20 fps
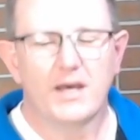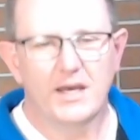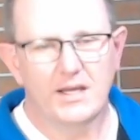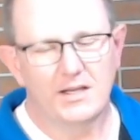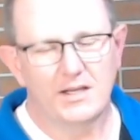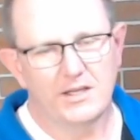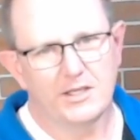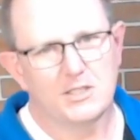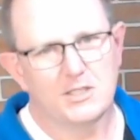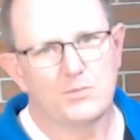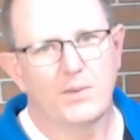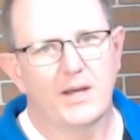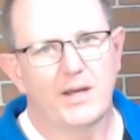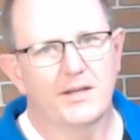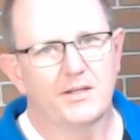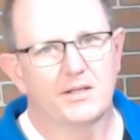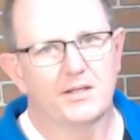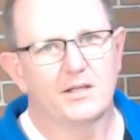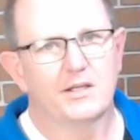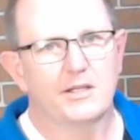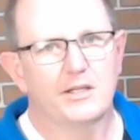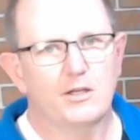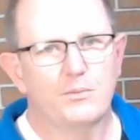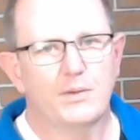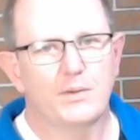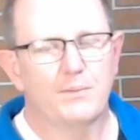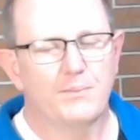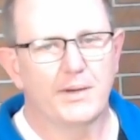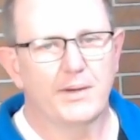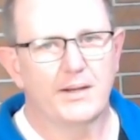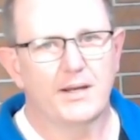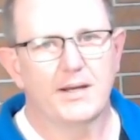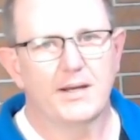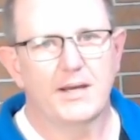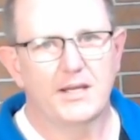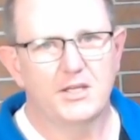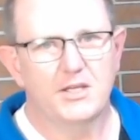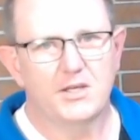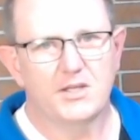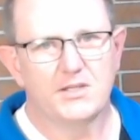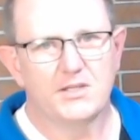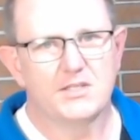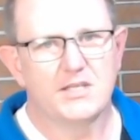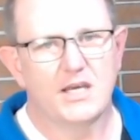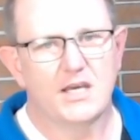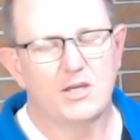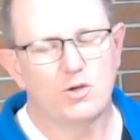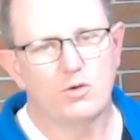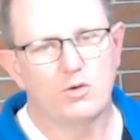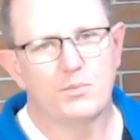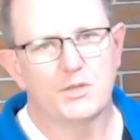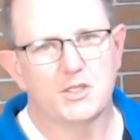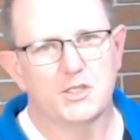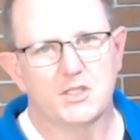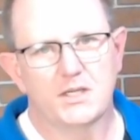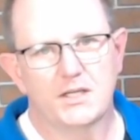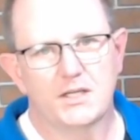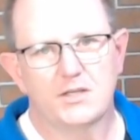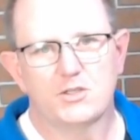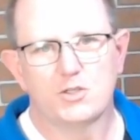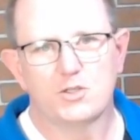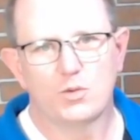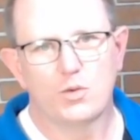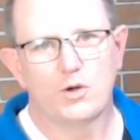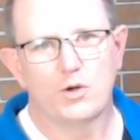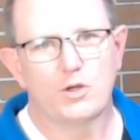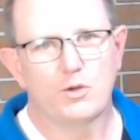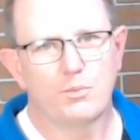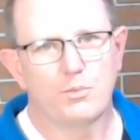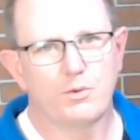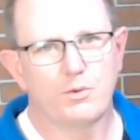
it'll explain it a little bit better and you can set your machine to what you